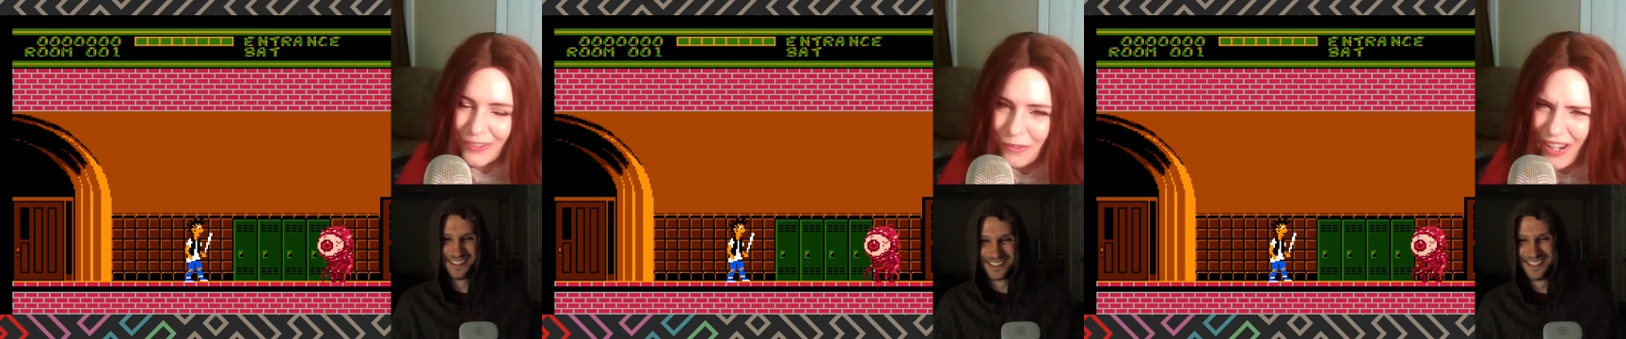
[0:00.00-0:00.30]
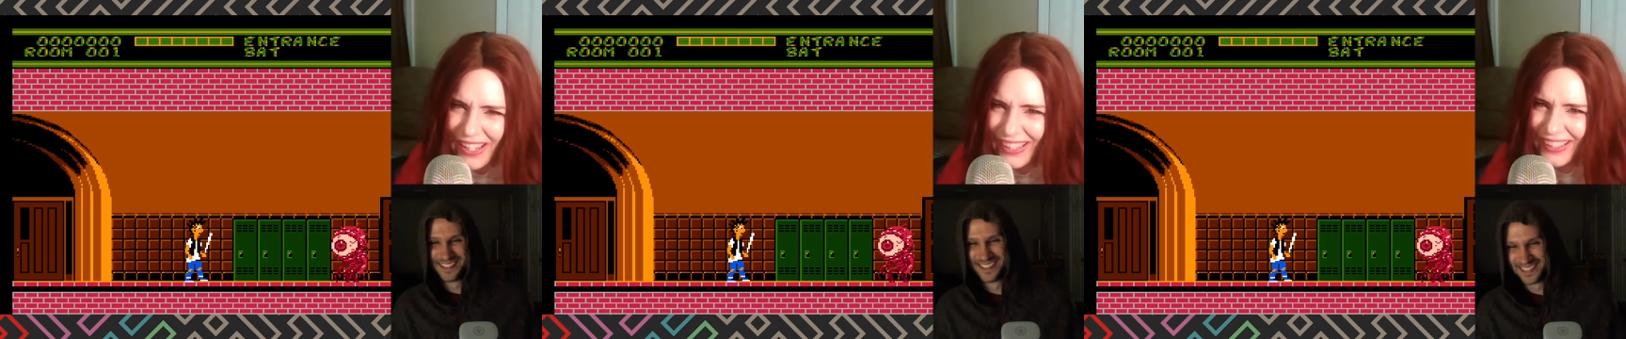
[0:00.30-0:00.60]

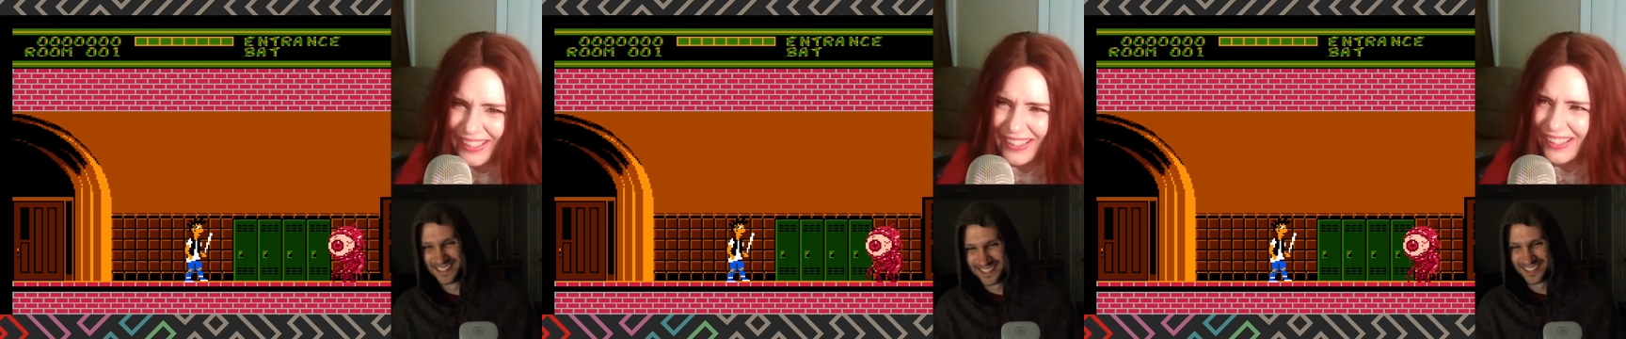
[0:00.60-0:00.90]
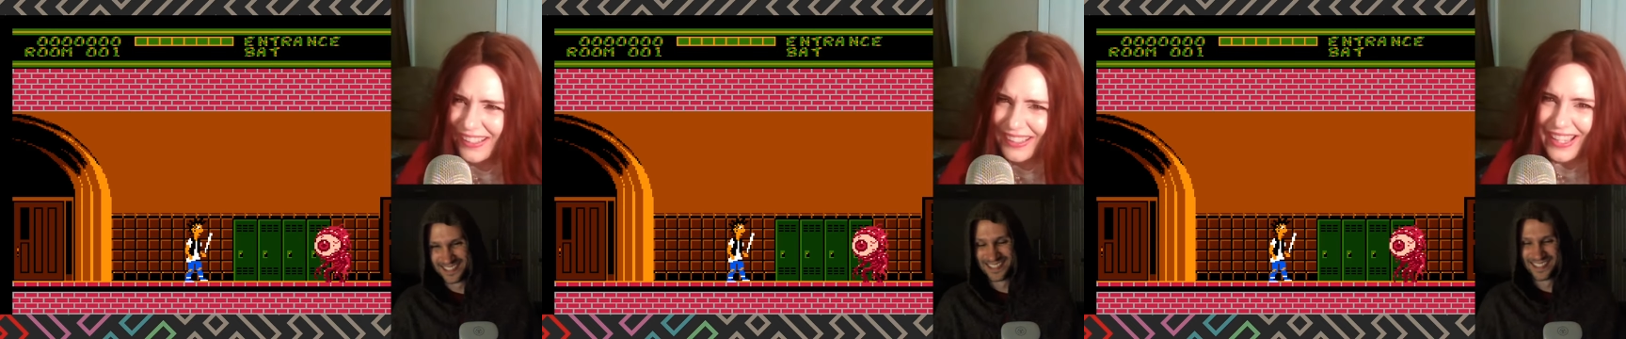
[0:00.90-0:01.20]
Speaker 1: right.
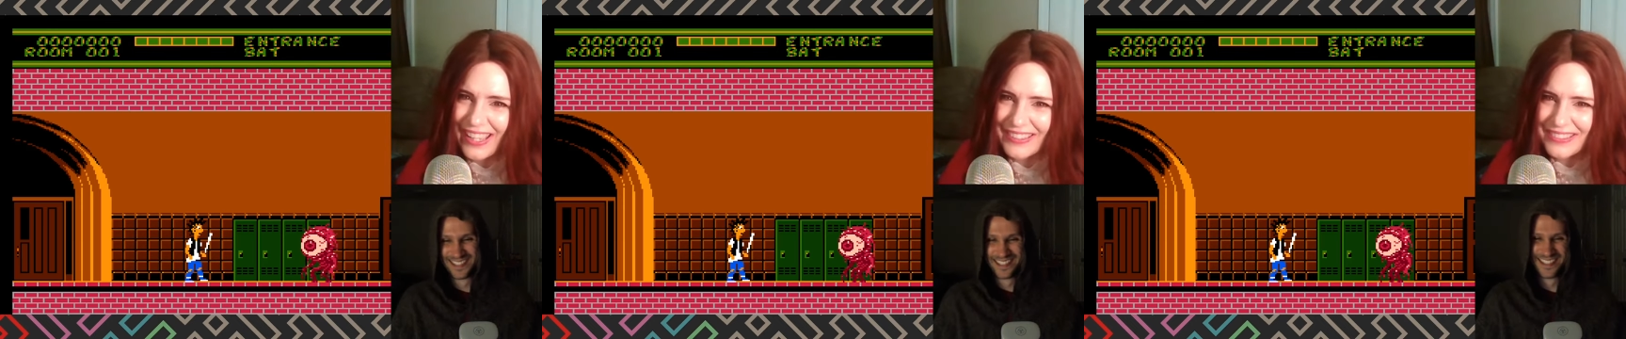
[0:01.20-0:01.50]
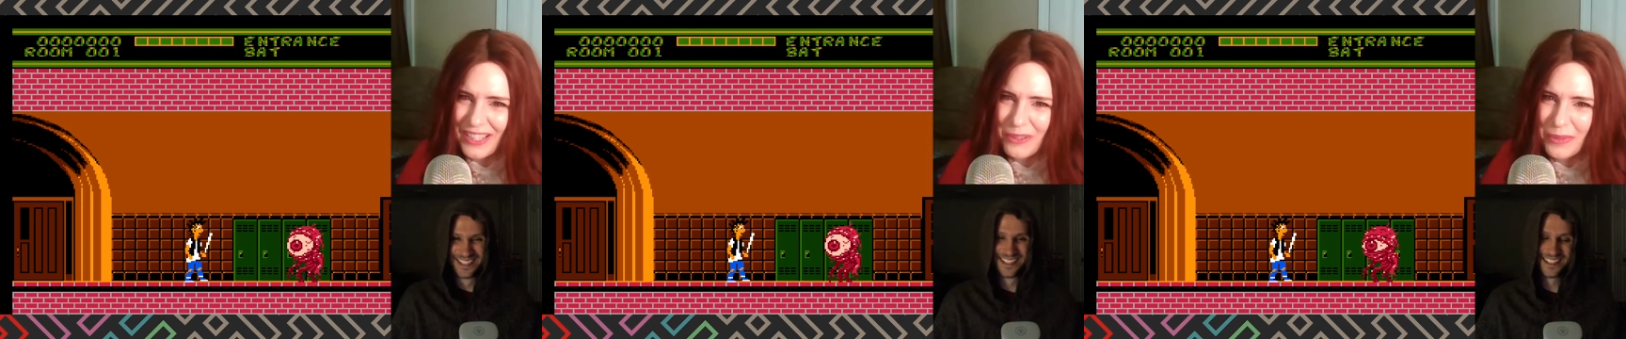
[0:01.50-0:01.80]
Yeah, it's kind
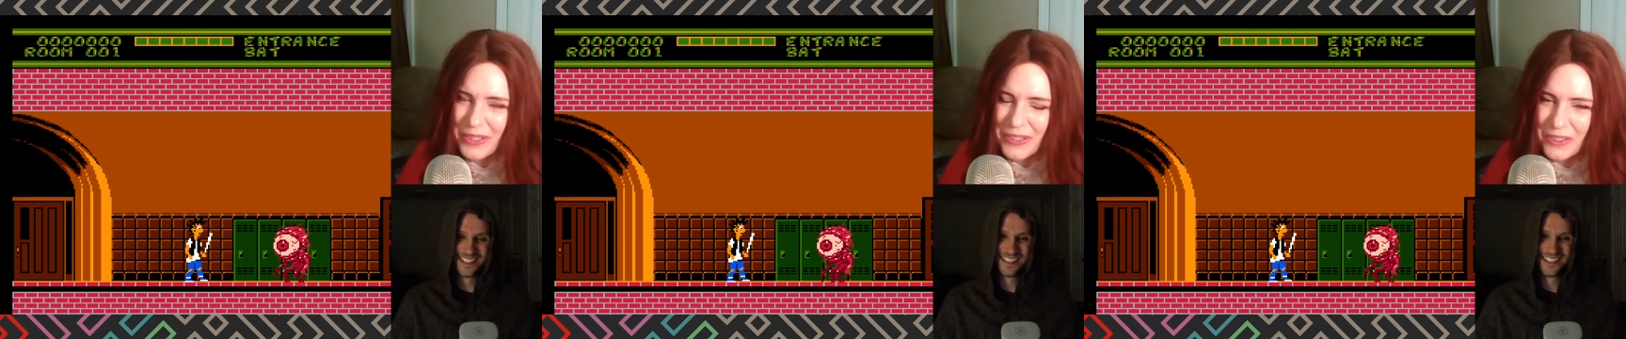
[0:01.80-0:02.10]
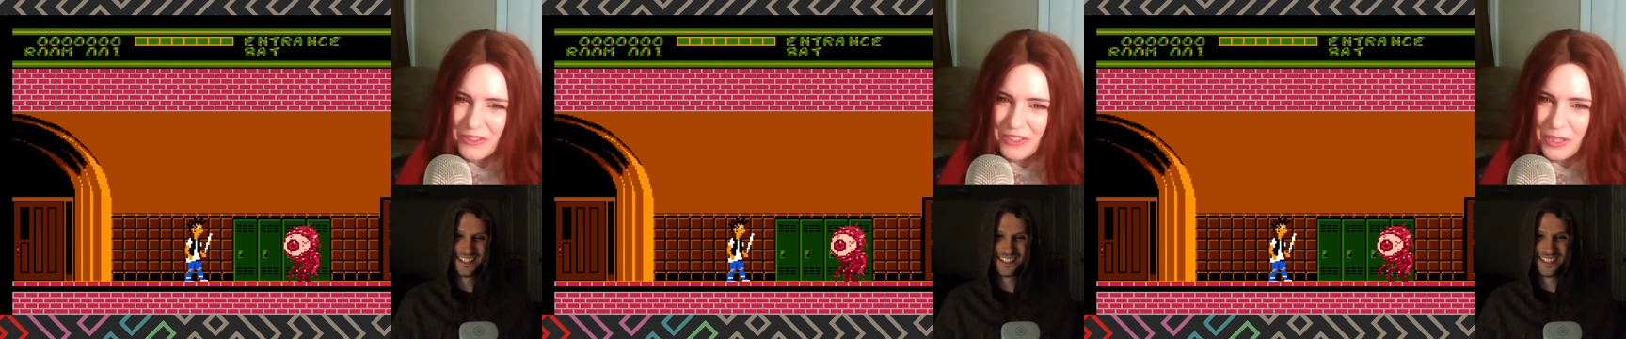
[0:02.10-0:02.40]
of weird that you
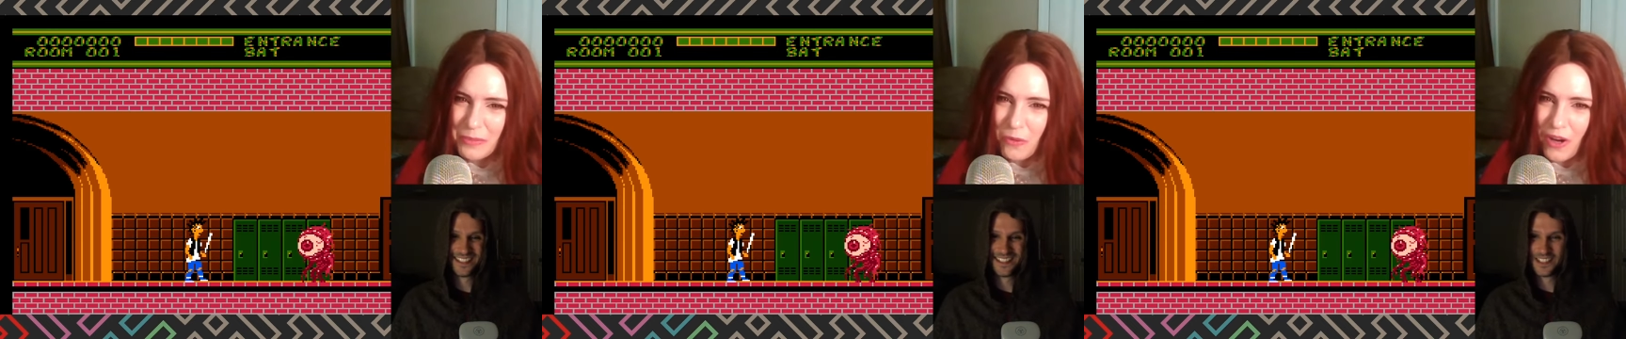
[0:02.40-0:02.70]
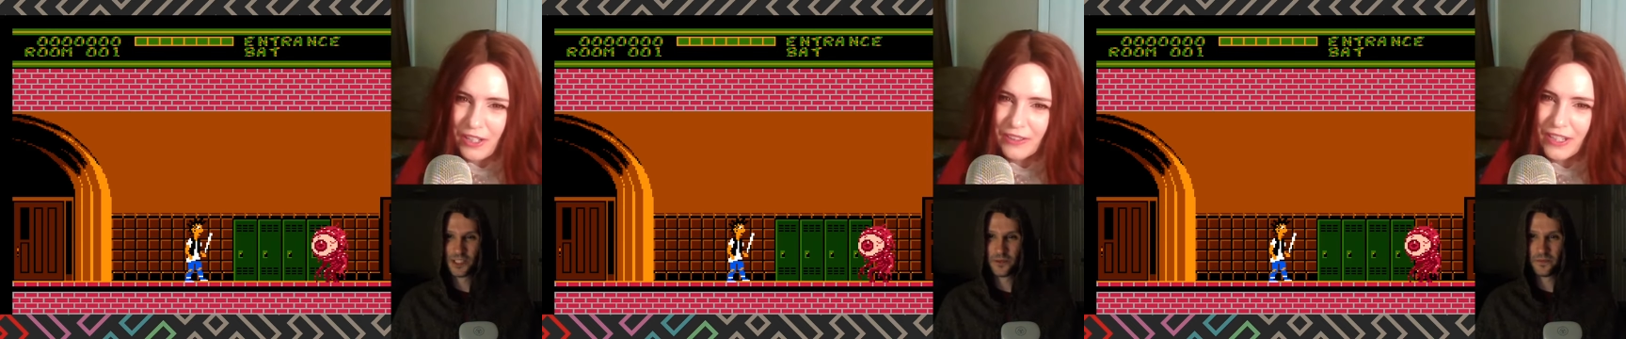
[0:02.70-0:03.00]
just keep walking
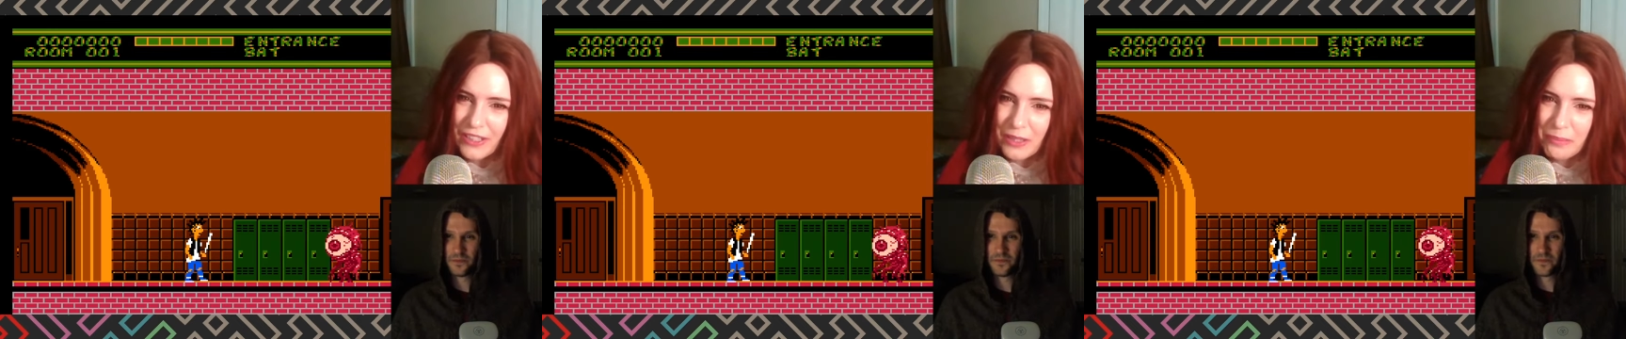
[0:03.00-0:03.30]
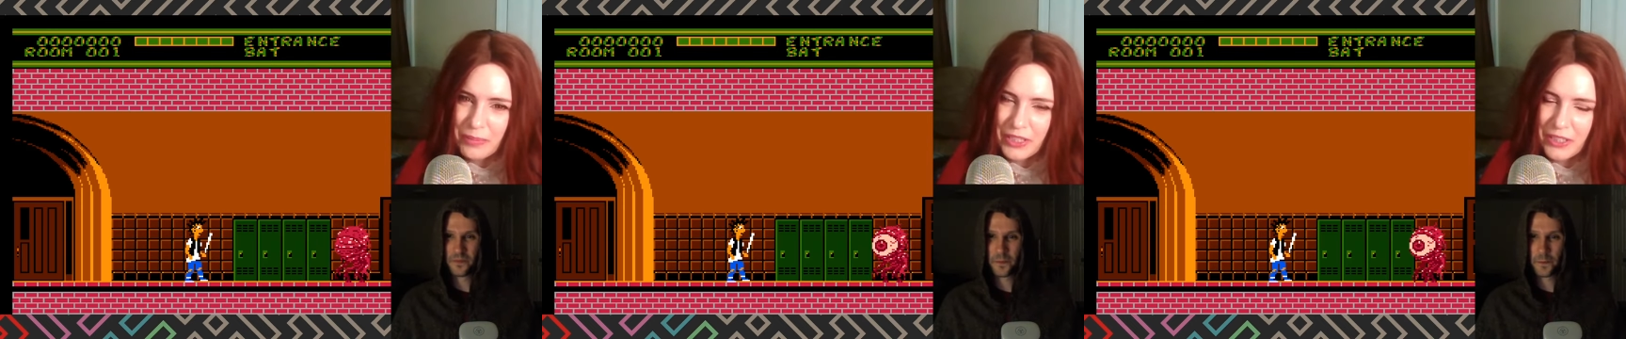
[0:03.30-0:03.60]
around like
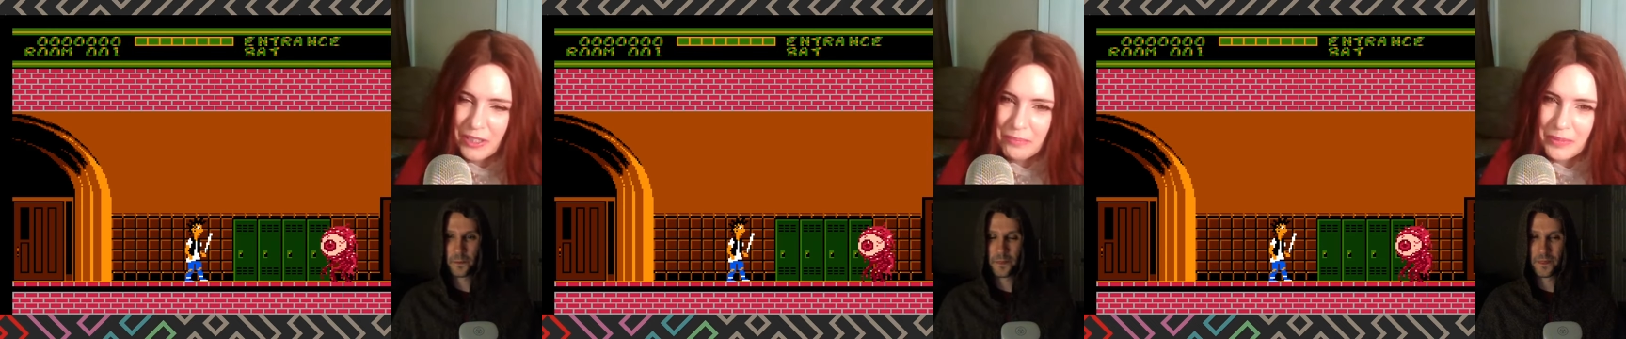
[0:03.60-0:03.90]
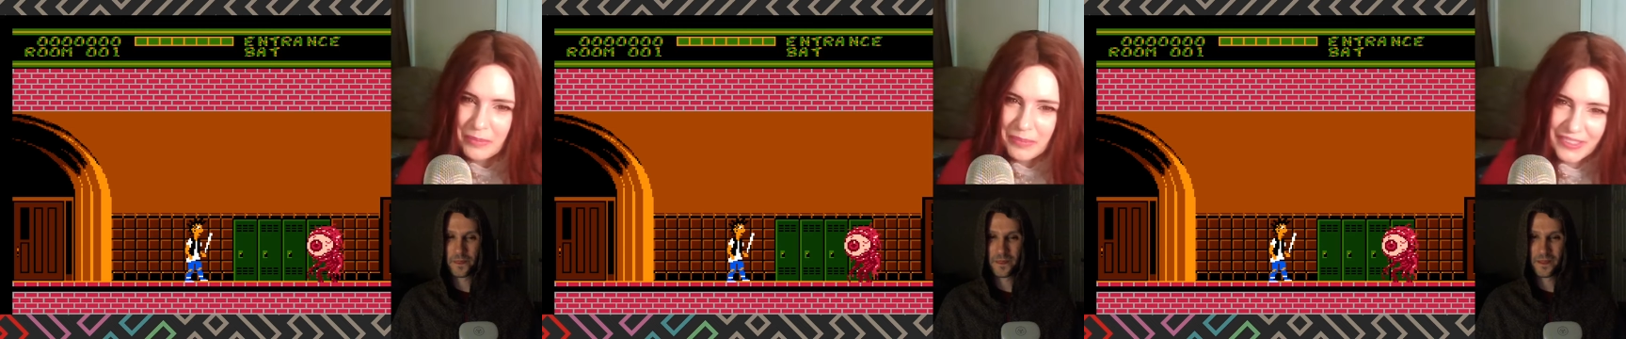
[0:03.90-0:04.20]
beating up
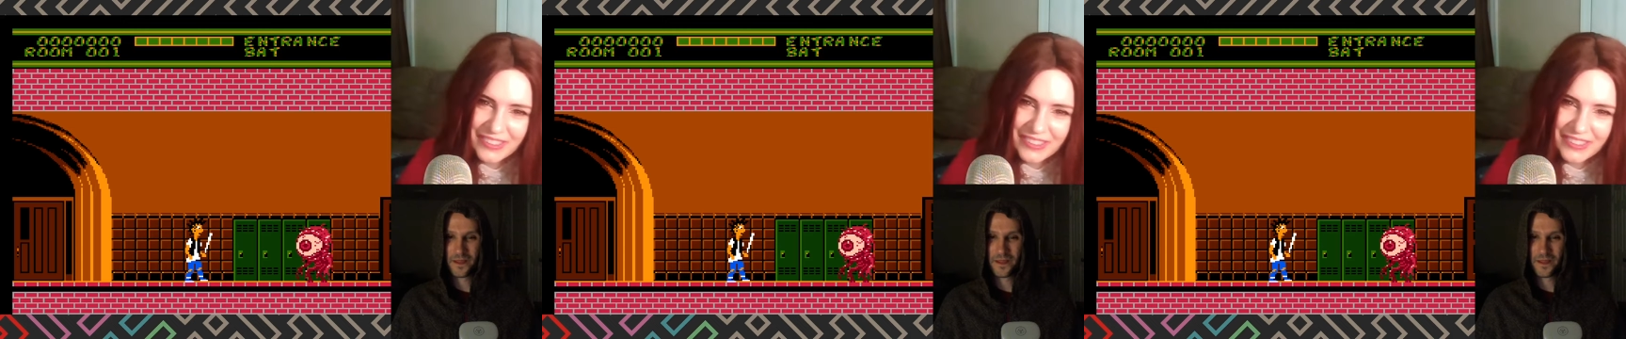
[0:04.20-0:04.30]
people.